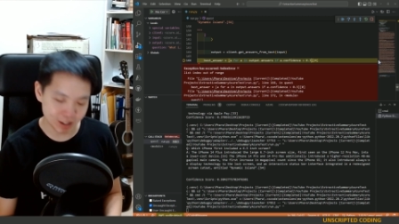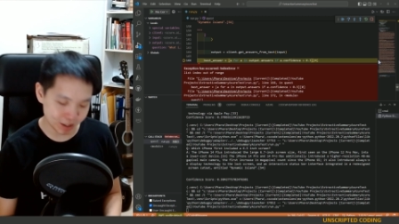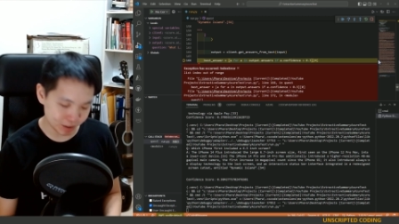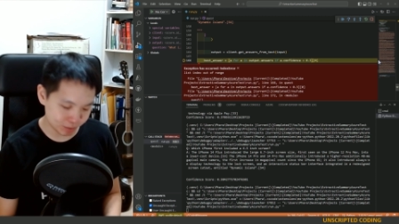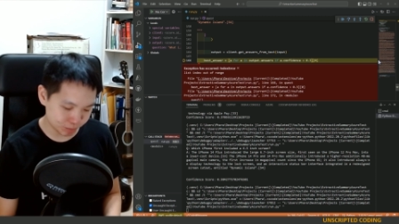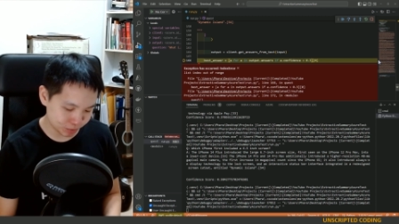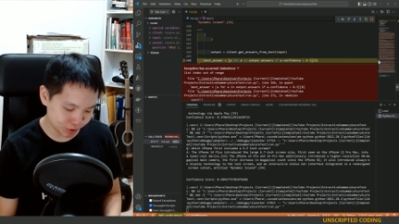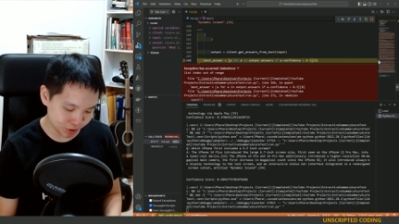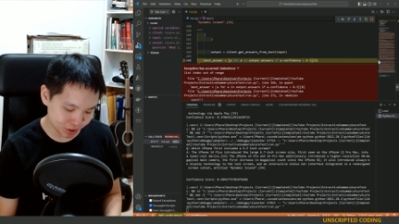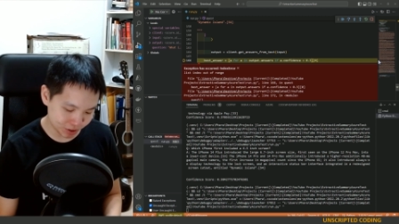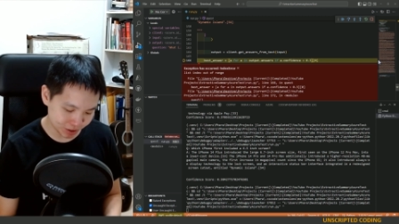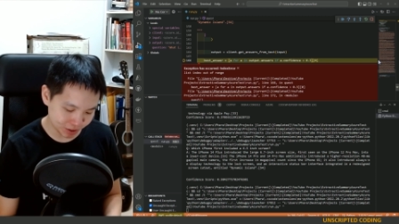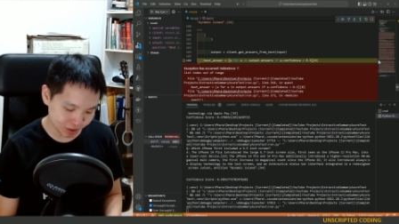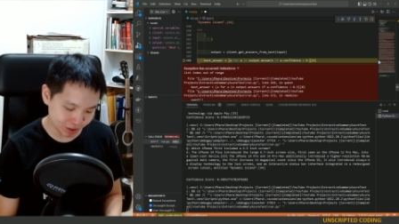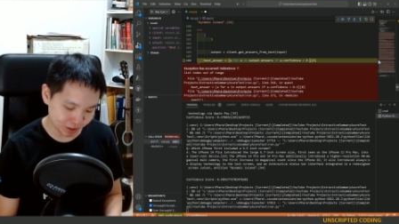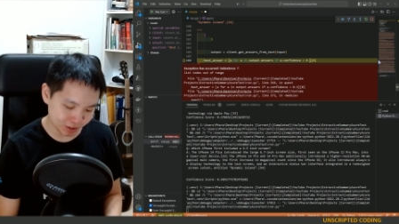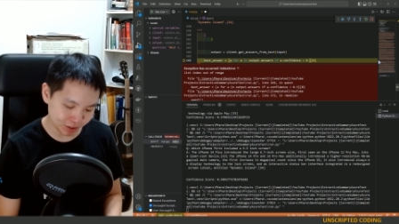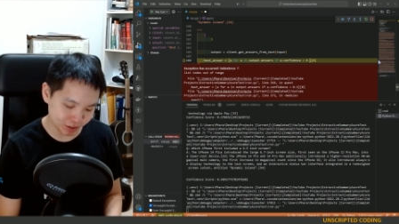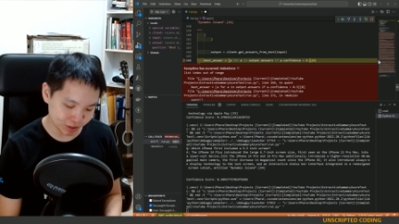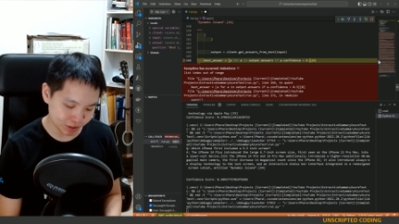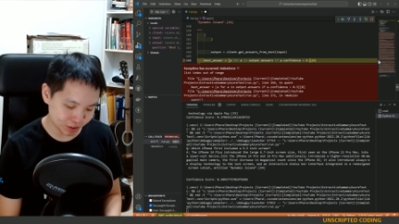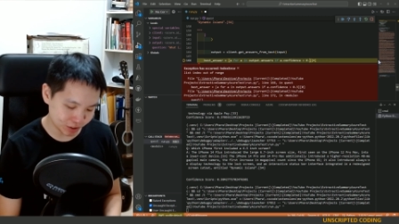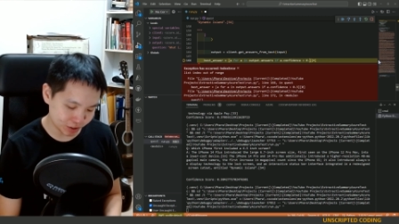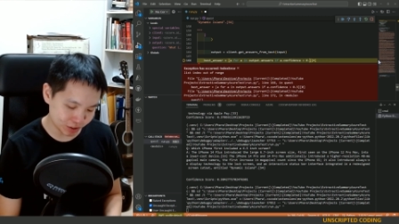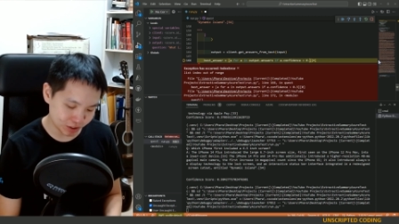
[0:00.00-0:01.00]
comes
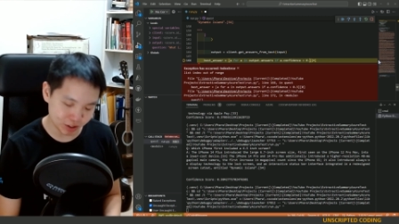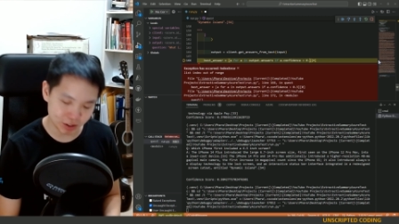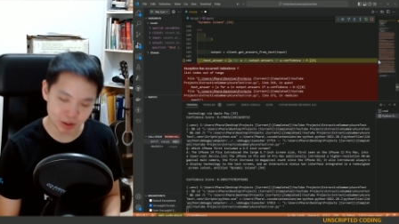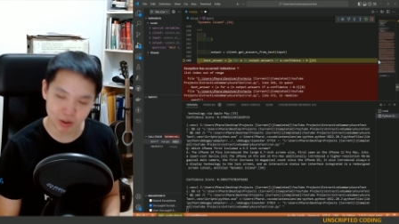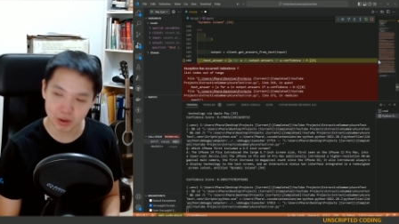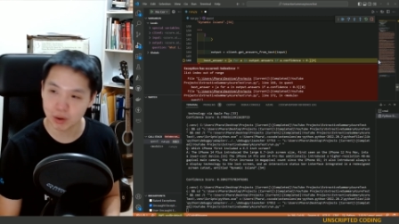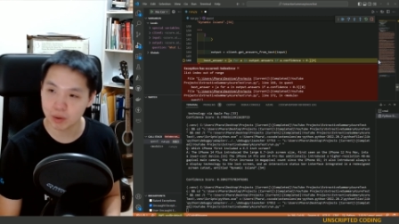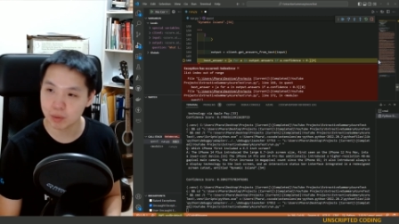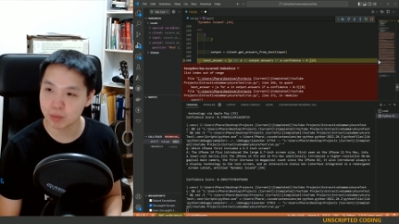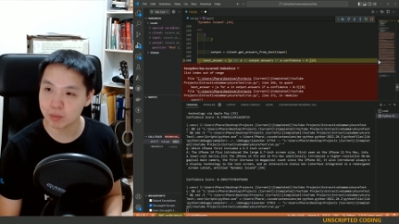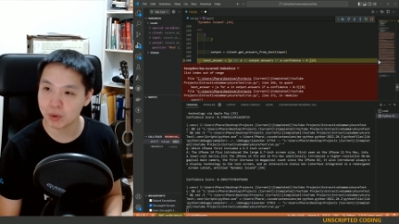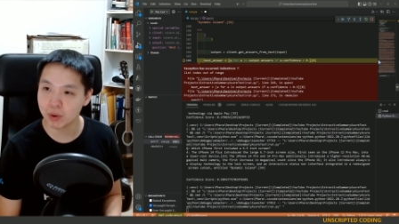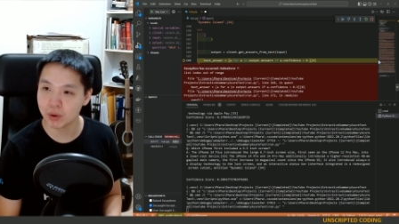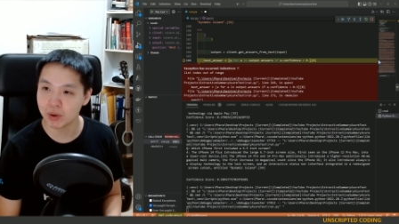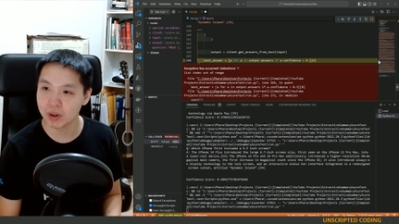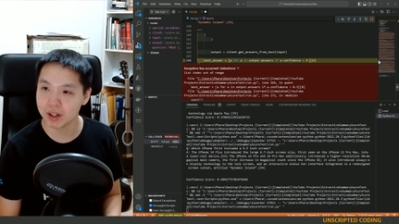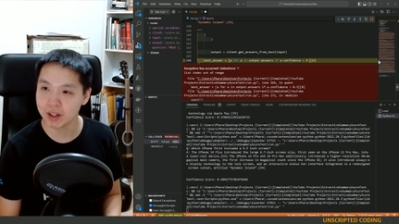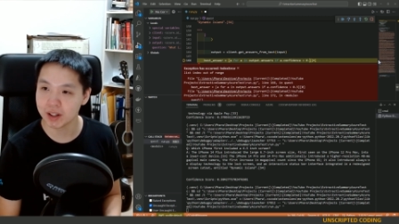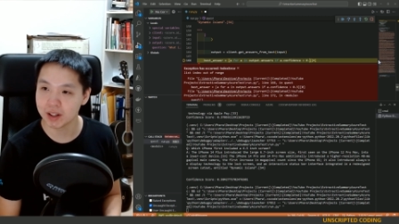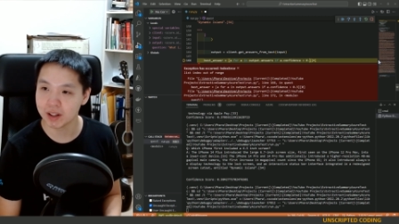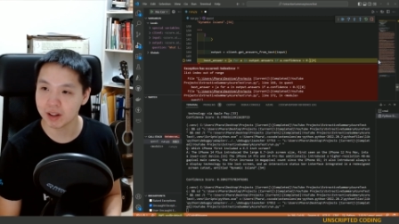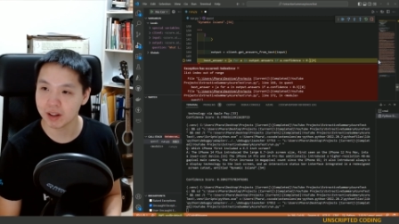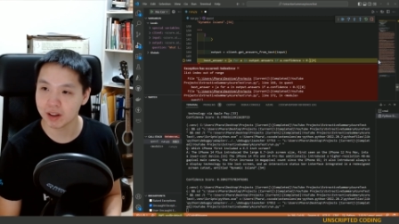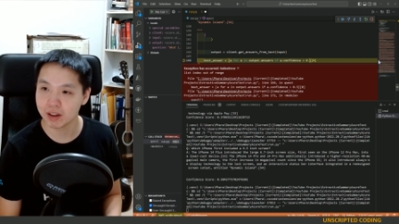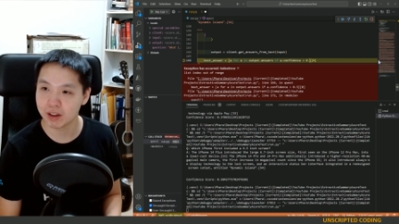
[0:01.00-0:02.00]
to 0
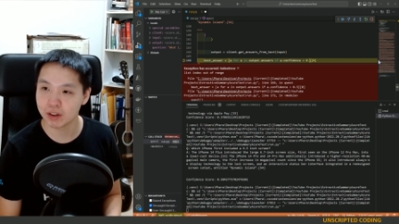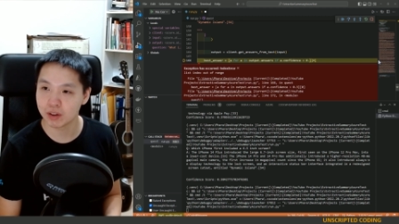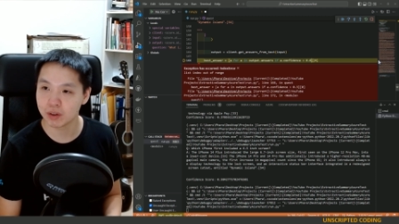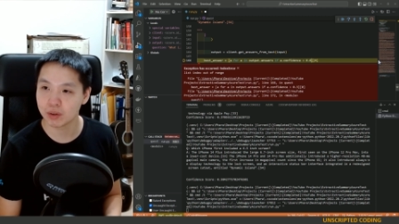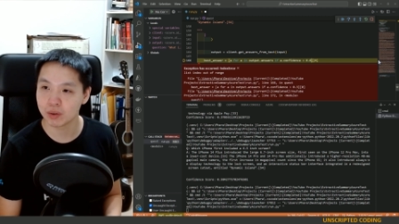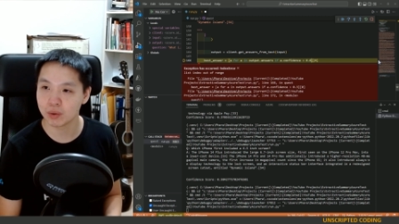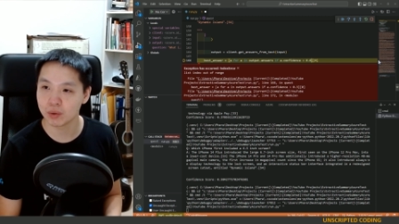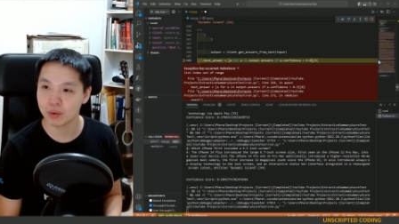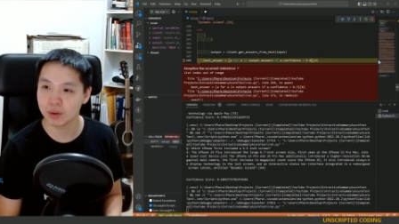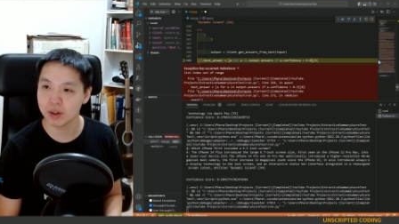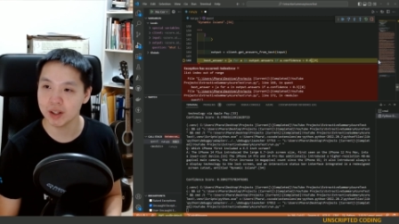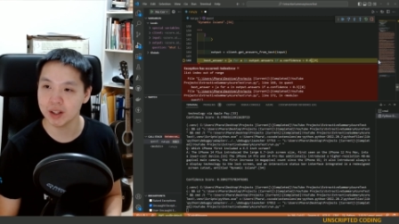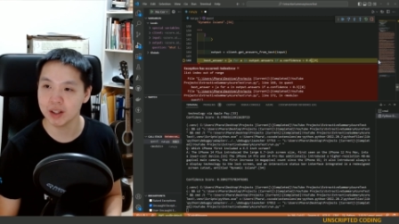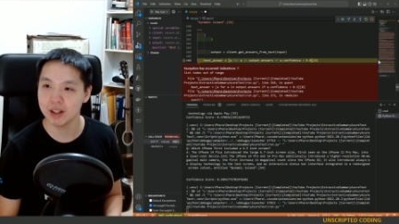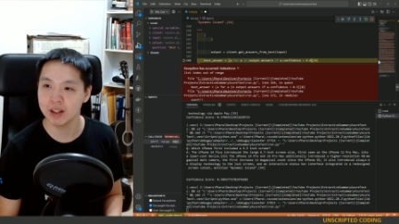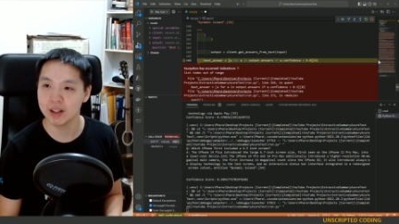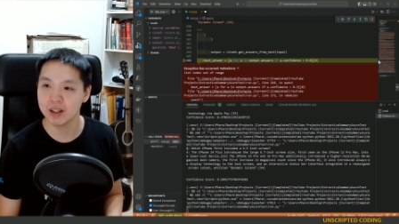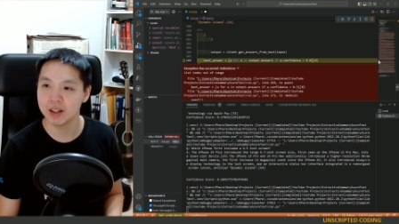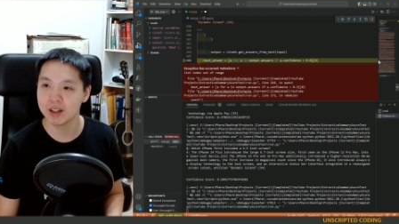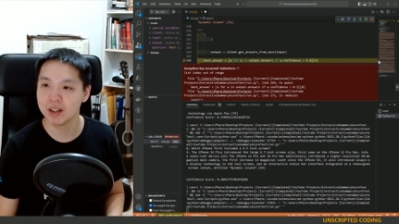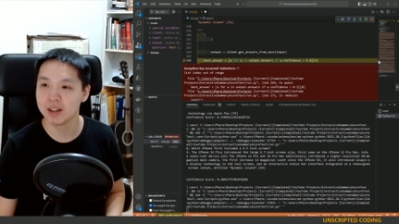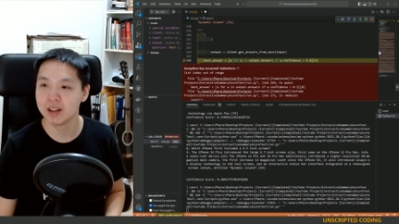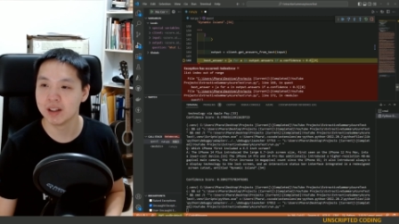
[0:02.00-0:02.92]
0.3